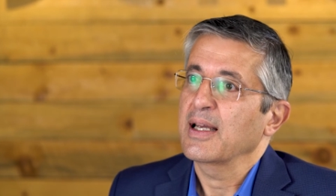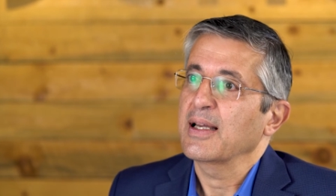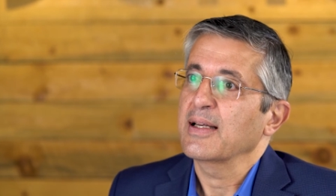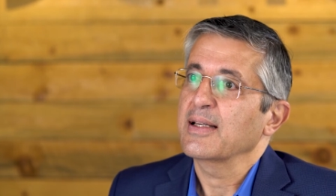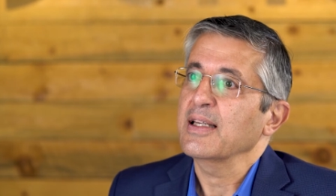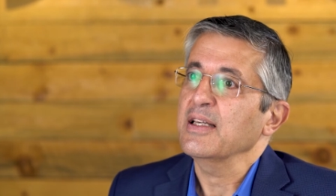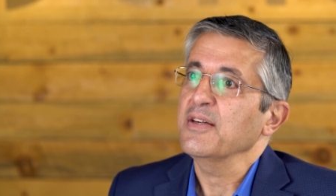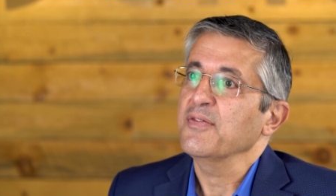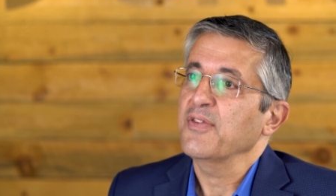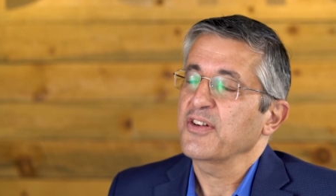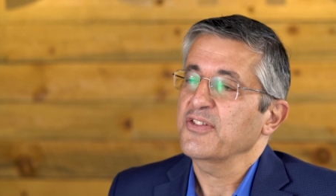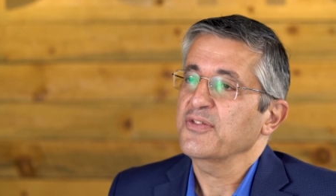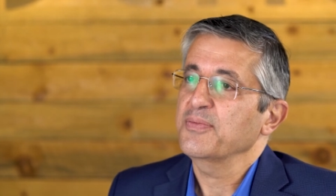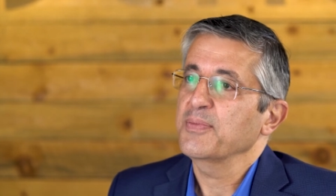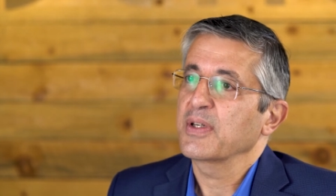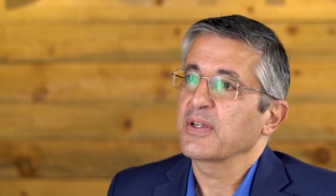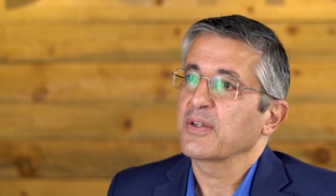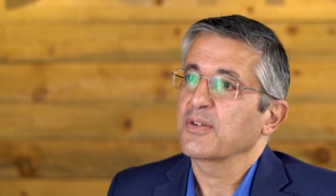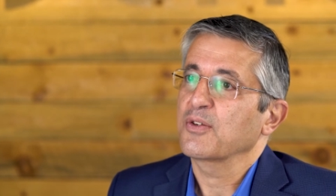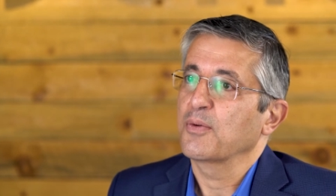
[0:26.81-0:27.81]
And the
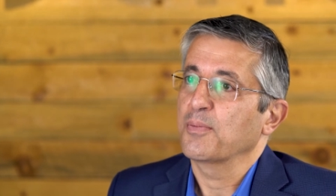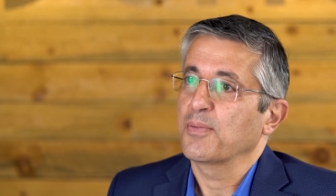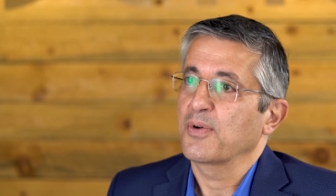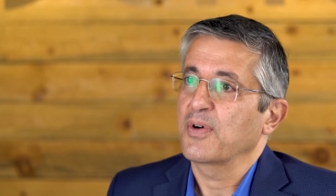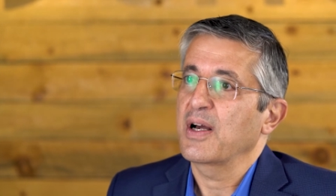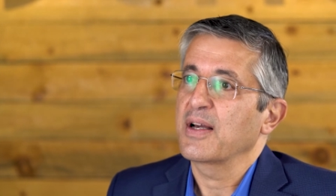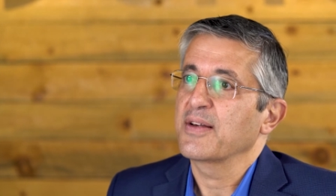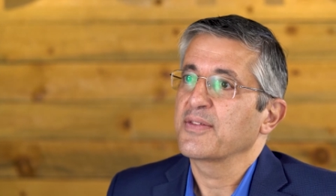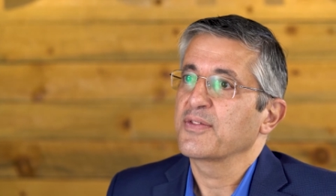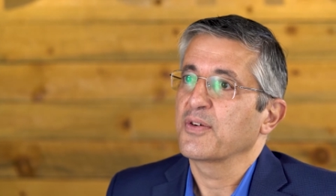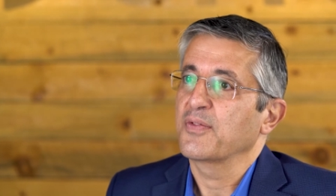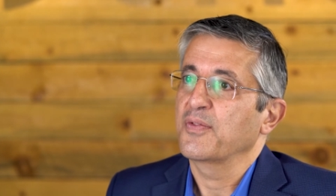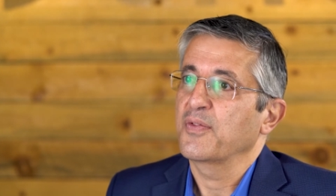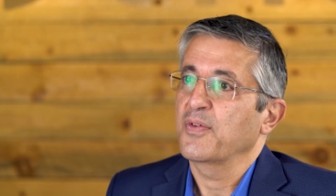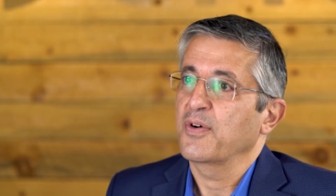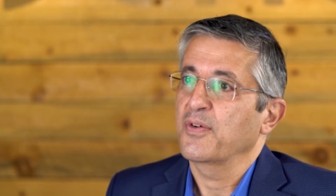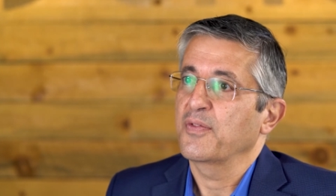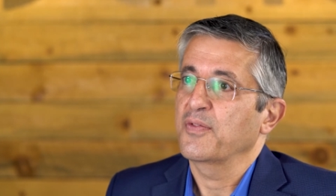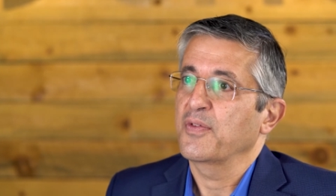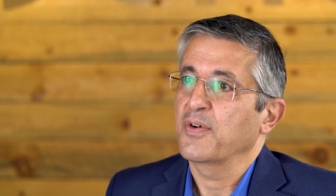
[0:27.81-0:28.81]
investment comprises of,
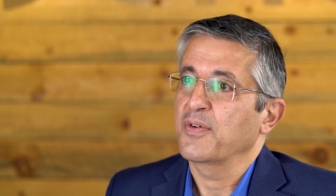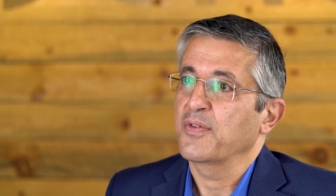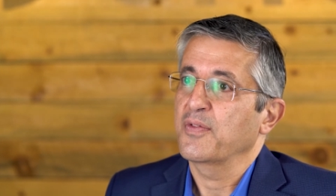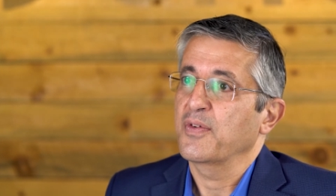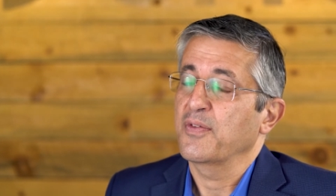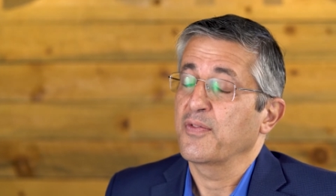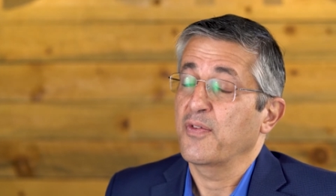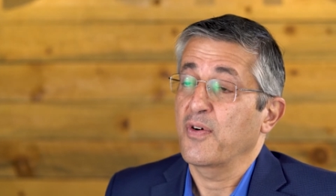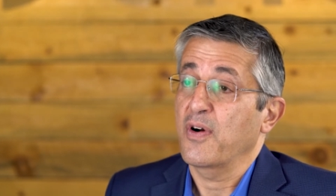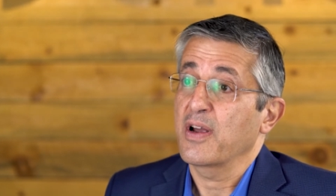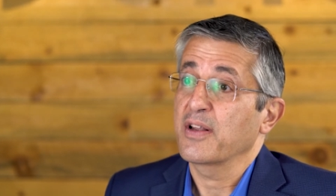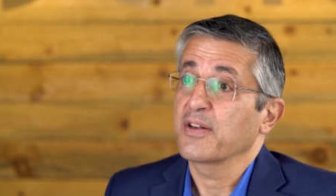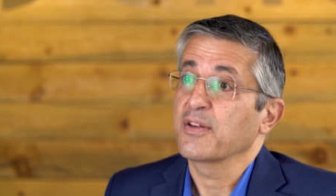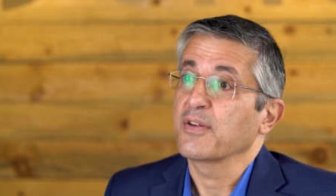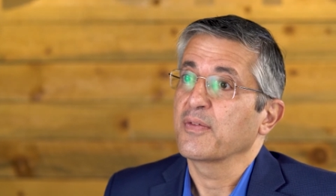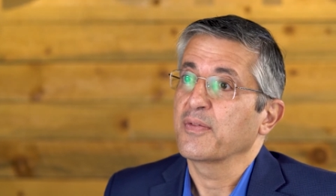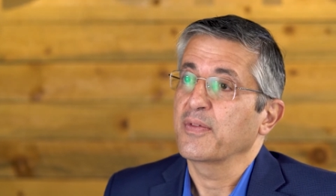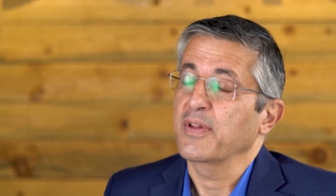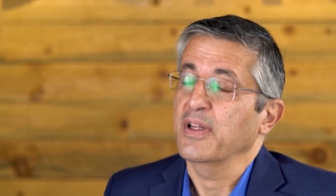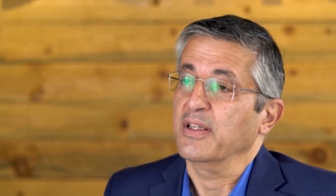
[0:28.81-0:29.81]
of, of a
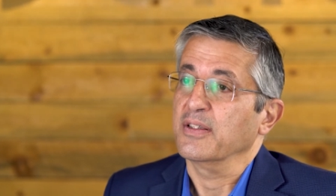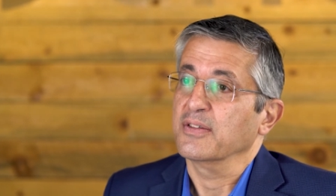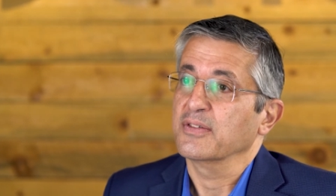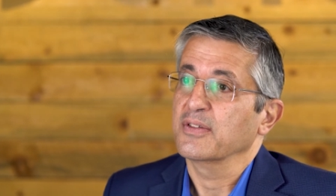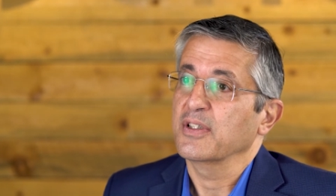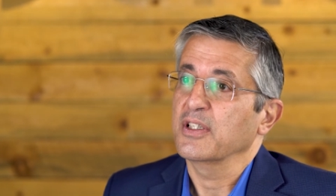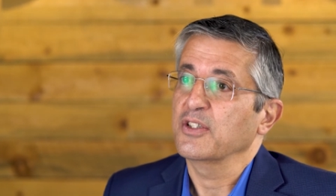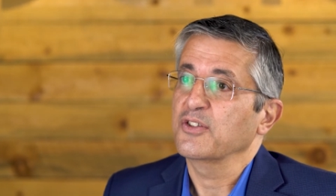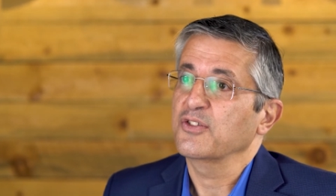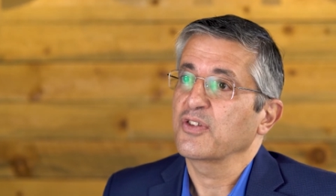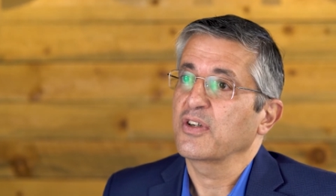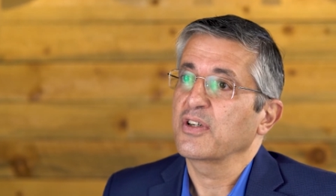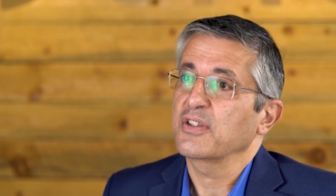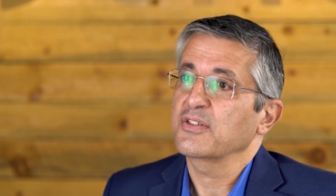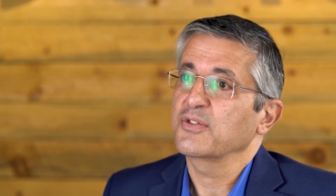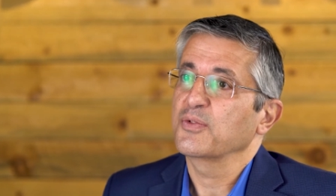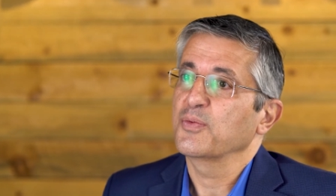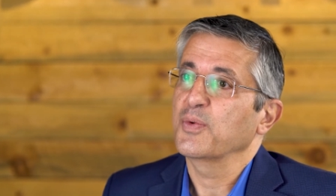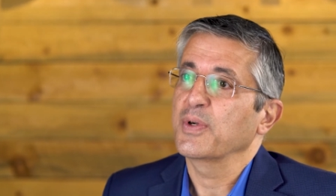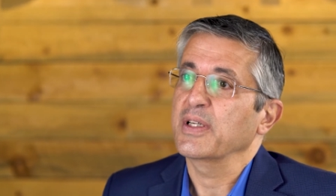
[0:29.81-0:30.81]
variety of things. It
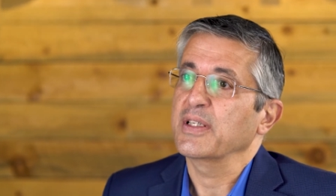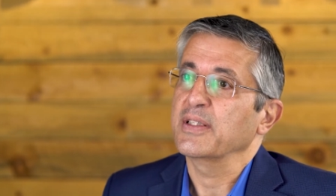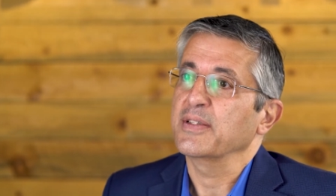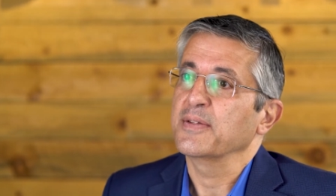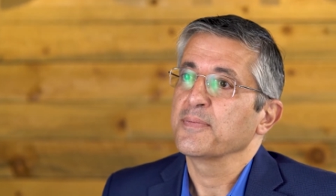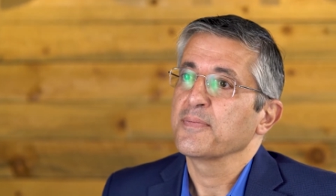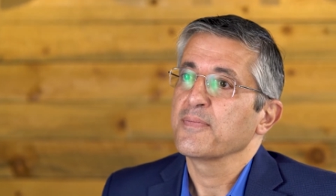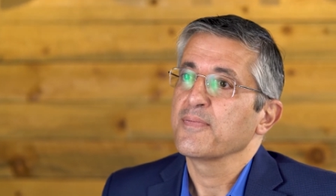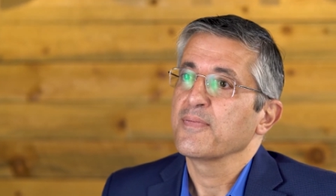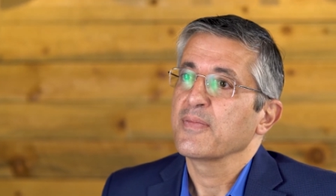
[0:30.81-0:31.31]
starts with